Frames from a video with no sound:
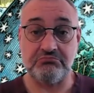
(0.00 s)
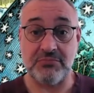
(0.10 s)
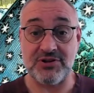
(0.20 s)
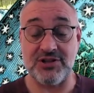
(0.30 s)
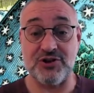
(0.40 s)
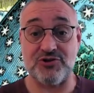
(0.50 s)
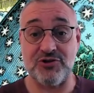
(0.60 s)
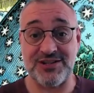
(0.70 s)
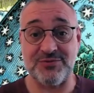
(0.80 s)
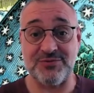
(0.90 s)
That's an
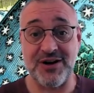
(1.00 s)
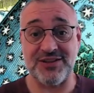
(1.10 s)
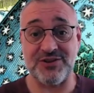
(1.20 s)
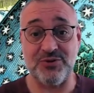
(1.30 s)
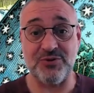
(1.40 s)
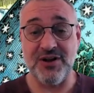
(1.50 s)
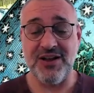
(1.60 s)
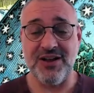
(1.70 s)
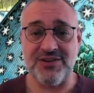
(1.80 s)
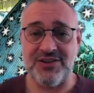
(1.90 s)
interesting way to call.
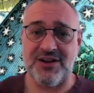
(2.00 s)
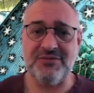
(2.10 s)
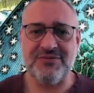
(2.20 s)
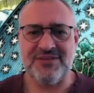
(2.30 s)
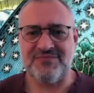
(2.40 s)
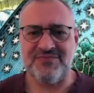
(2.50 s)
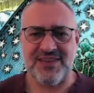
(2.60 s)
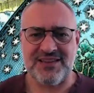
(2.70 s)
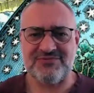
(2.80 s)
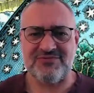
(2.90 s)
You know,
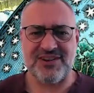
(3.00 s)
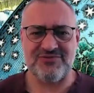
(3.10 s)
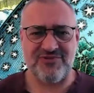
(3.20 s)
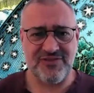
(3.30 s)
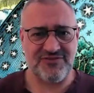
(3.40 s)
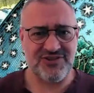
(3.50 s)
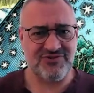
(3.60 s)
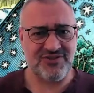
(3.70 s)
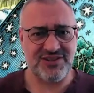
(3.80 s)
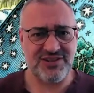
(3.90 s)
that's rather
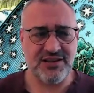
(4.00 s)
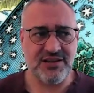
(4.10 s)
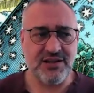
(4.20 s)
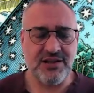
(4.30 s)
interesting.